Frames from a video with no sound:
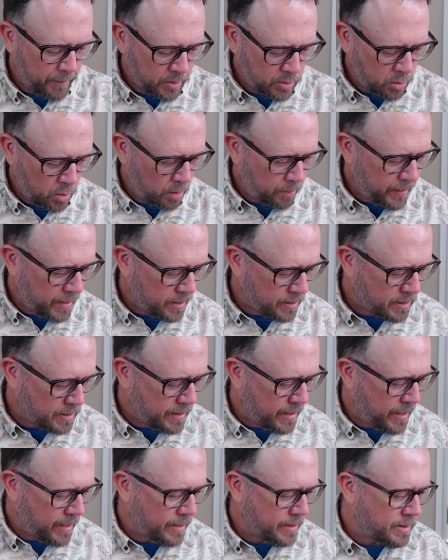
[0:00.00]
the Dormouse
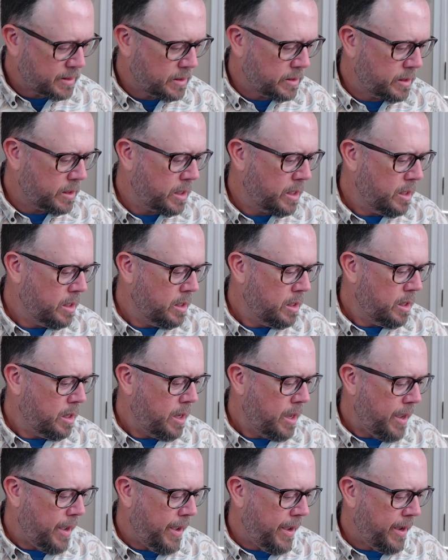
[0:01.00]
desk
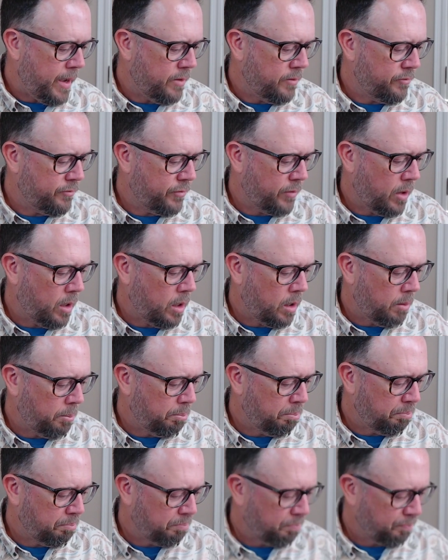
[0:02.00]
and from